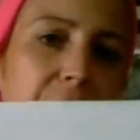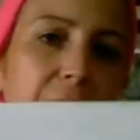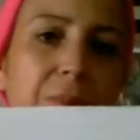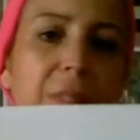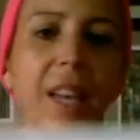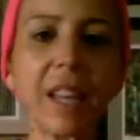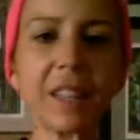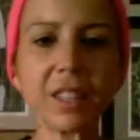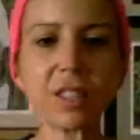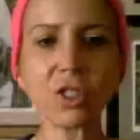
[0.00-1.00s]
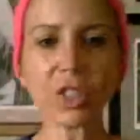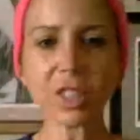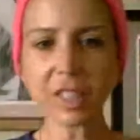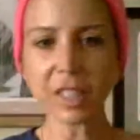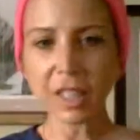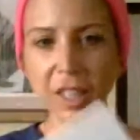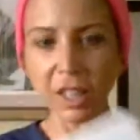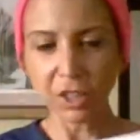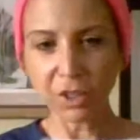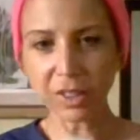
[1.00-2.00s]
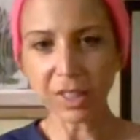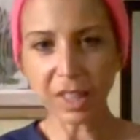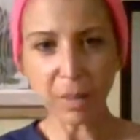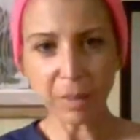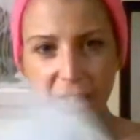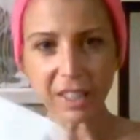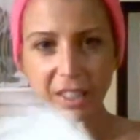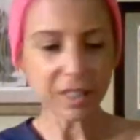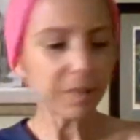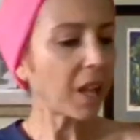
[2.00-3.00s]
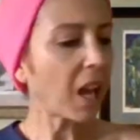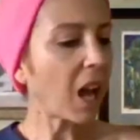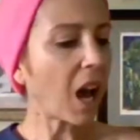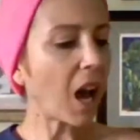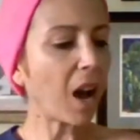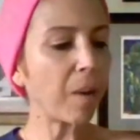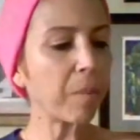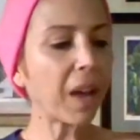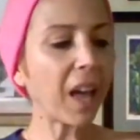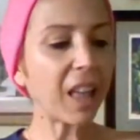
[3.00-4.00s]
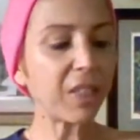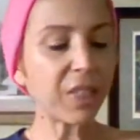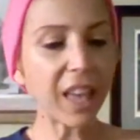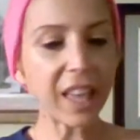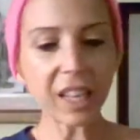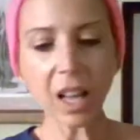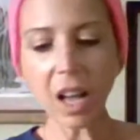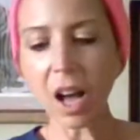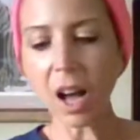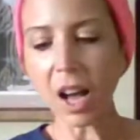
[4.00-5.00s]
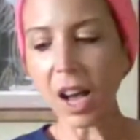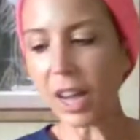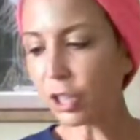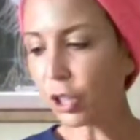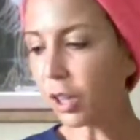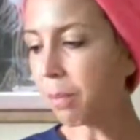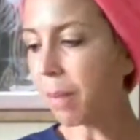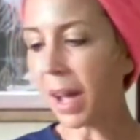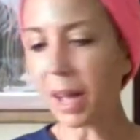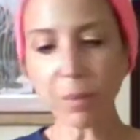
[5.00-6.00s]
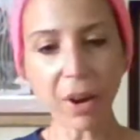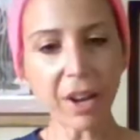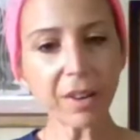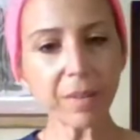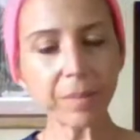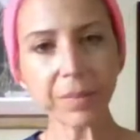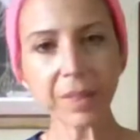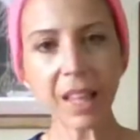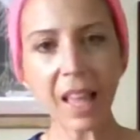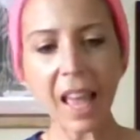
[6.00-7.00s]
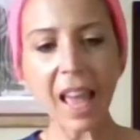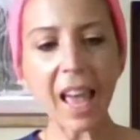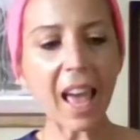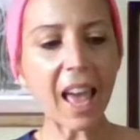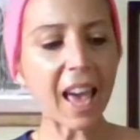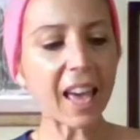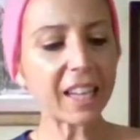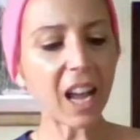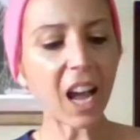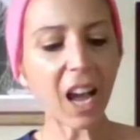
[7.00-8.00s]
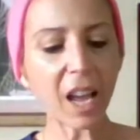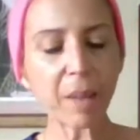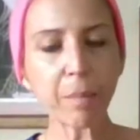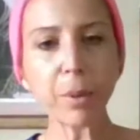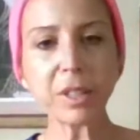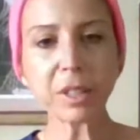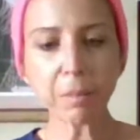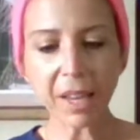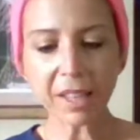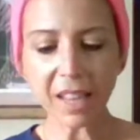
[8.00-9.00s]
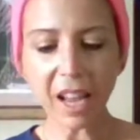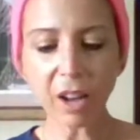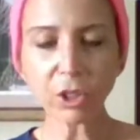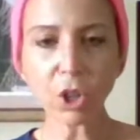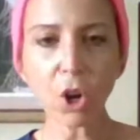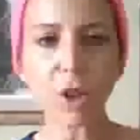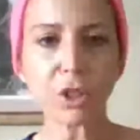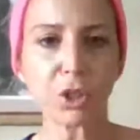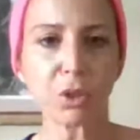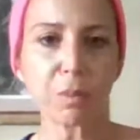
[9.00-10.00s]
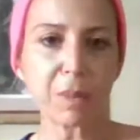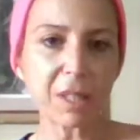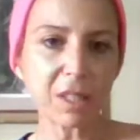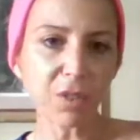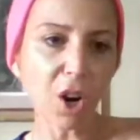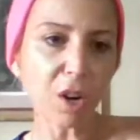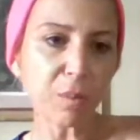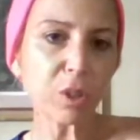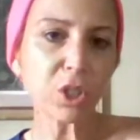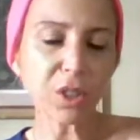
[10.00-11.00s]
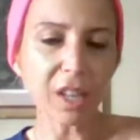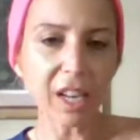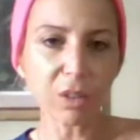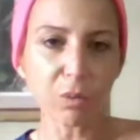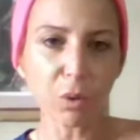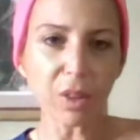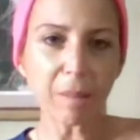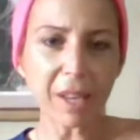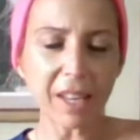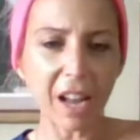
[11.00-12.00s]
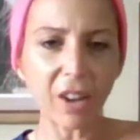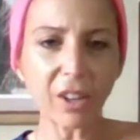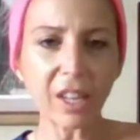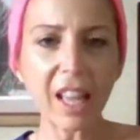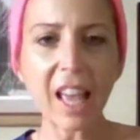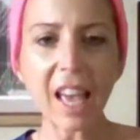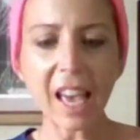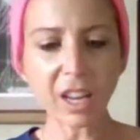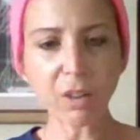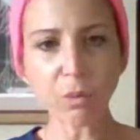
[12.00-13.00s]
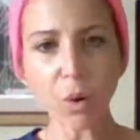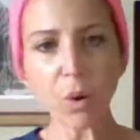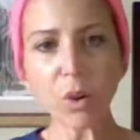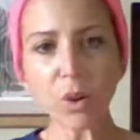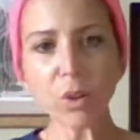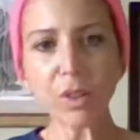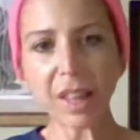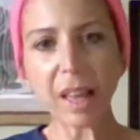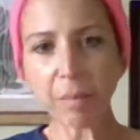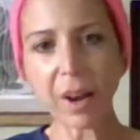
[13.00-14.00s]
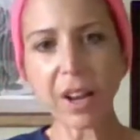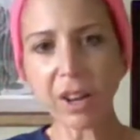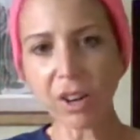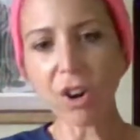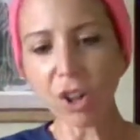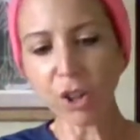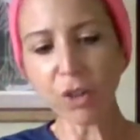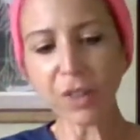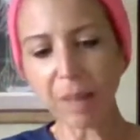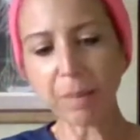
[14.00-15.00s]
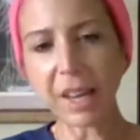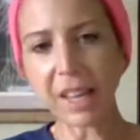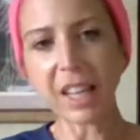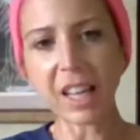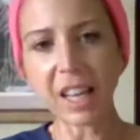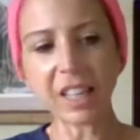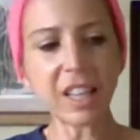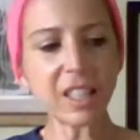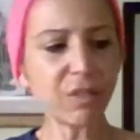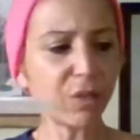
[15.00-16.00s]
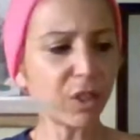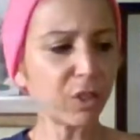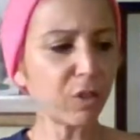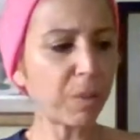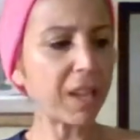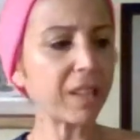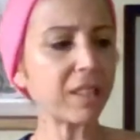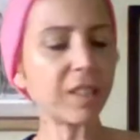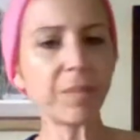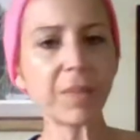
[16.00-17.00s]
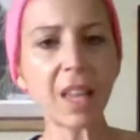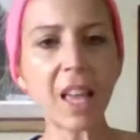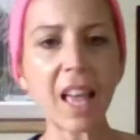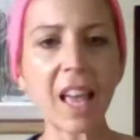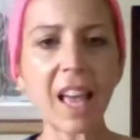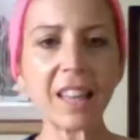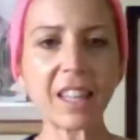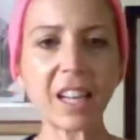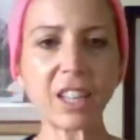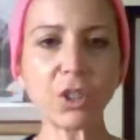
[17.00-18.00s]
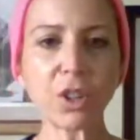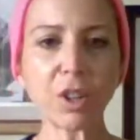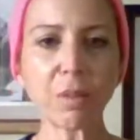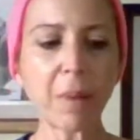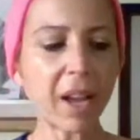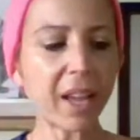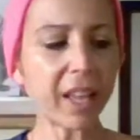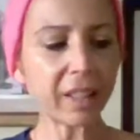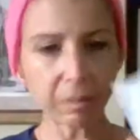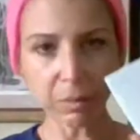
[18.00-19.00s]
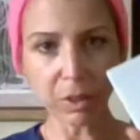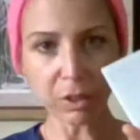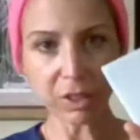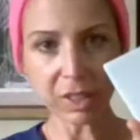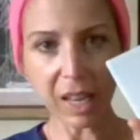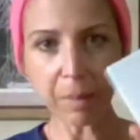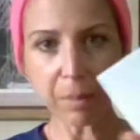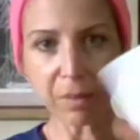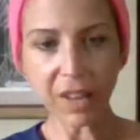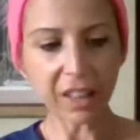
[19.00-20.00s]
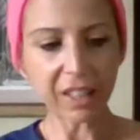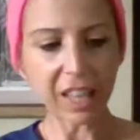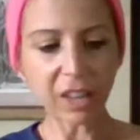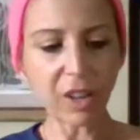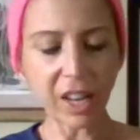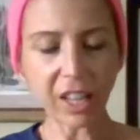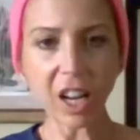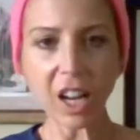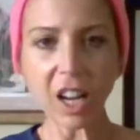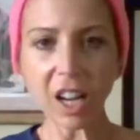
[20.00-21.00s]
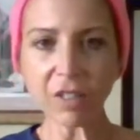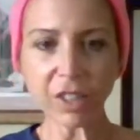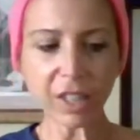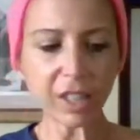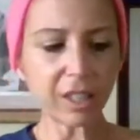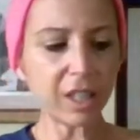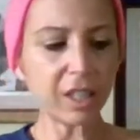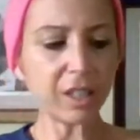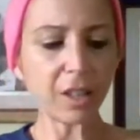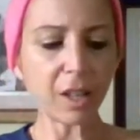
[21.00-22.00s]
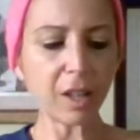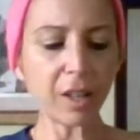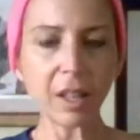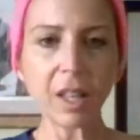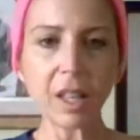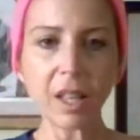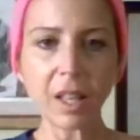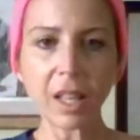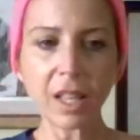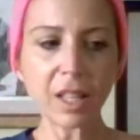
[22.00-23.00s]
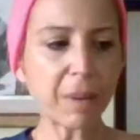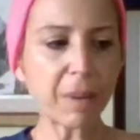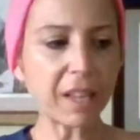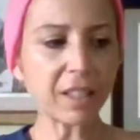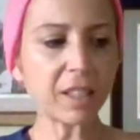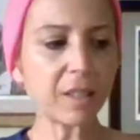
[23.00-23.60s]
Okay, and this is just, you can see how big it is. And then I took my brayer and I put some paint out onto a piece of cardboard so that I could roll that paint out. And I rolled that brayer all over that paint. I got it nice and filled with paint. And then I took my little stamp of an alligator and I covered it in the paint.